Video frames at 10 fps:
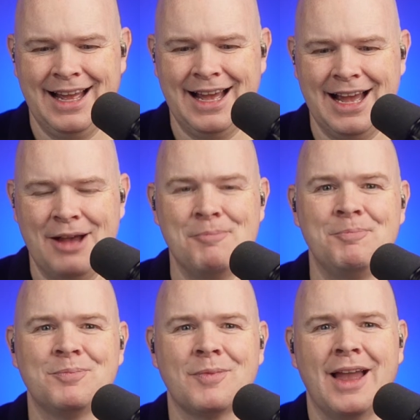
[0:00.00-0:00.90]

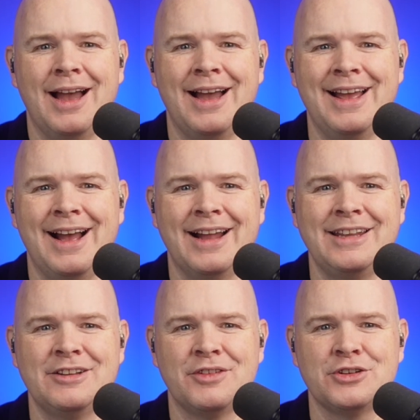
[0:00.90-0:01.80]
I
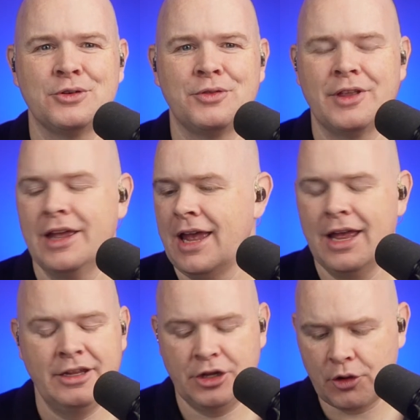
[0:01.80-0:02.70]
need a visual for the.
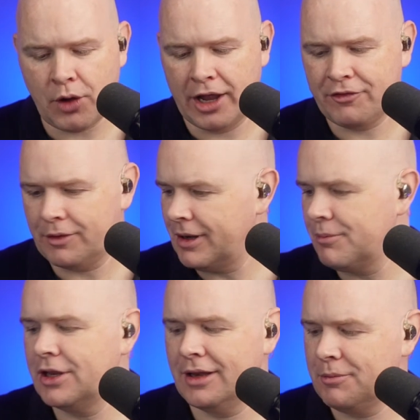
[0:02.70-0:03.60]
You know what? Let
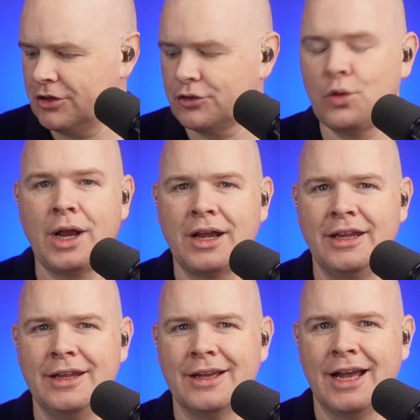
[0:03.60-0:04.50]
me just
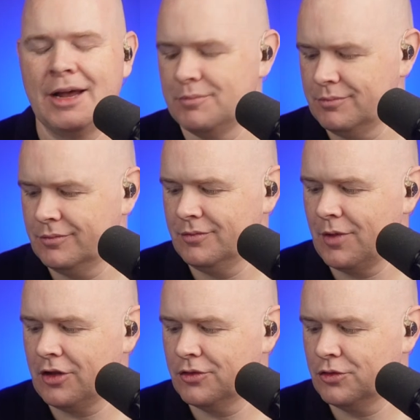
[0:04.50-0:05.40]
quickly
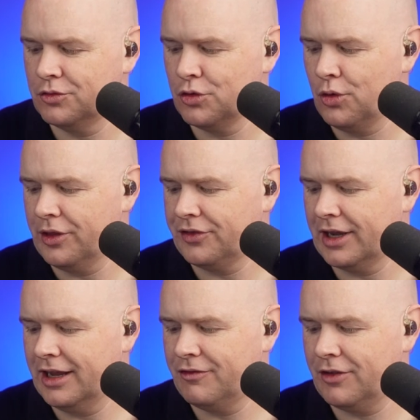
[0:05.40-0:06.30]
draw this
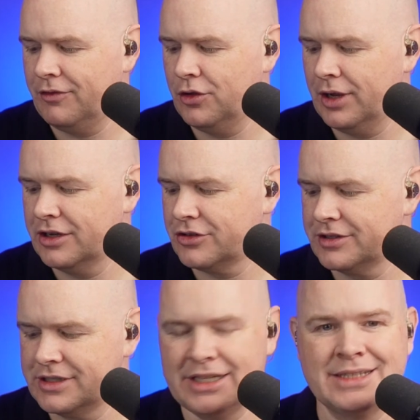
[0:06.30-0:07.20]
then. If you're
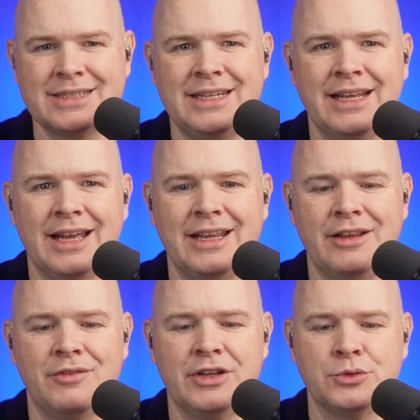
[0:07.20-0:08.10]
interested in seeing
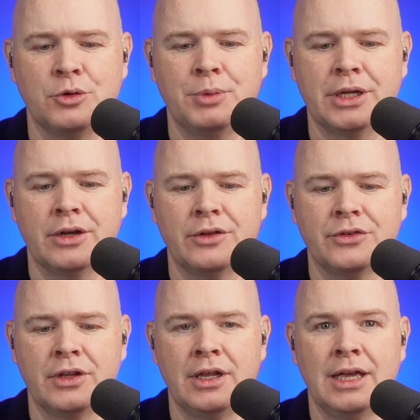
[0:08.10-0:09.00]
a visual,
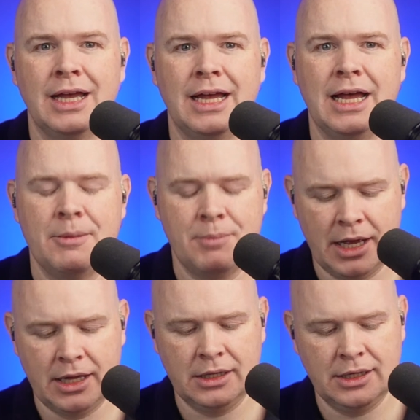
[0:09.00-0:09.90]
because
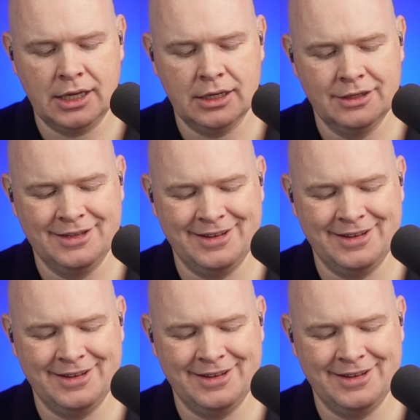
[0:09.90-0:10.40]
I'll